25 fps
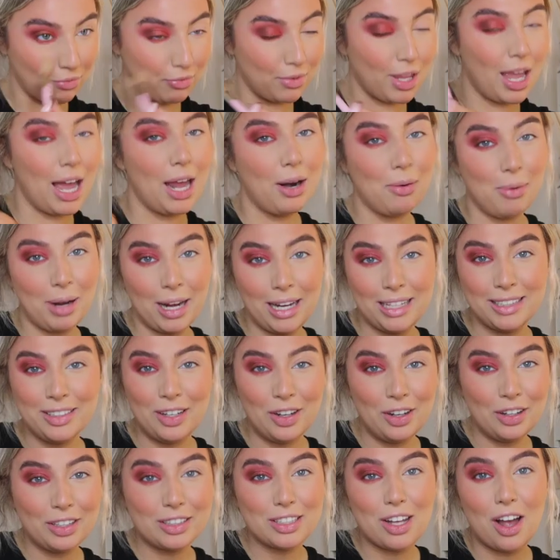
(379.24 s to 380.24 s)
Halloween
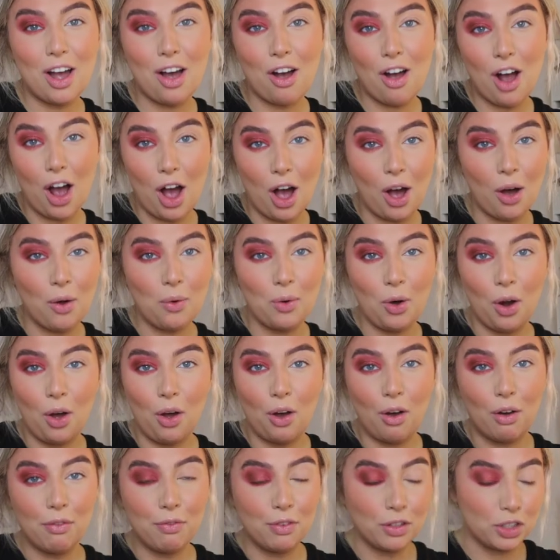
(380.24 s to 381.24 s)
looks are a whole lot
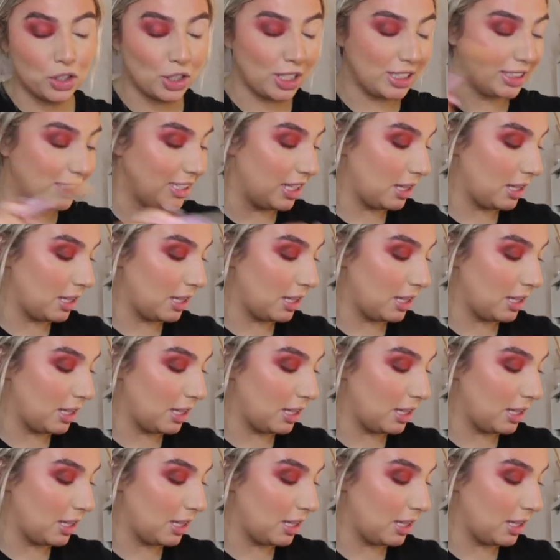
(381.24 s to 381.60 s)
of trust